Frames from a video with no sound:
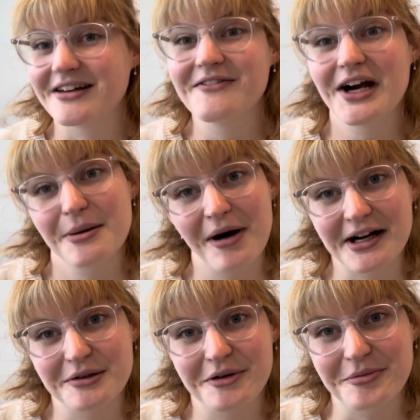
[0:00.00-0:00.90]
a very
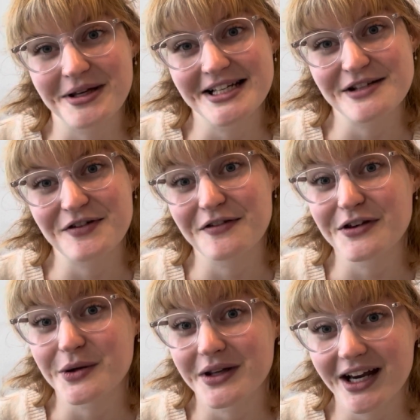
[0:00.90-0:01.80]
practical piece for a
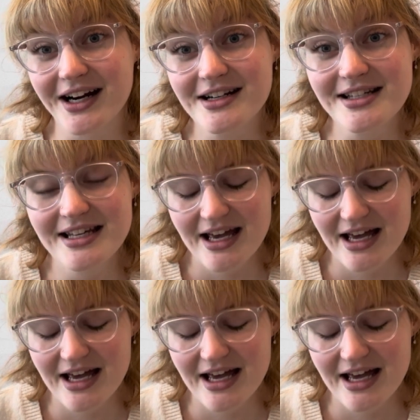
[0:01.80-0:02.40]
few years.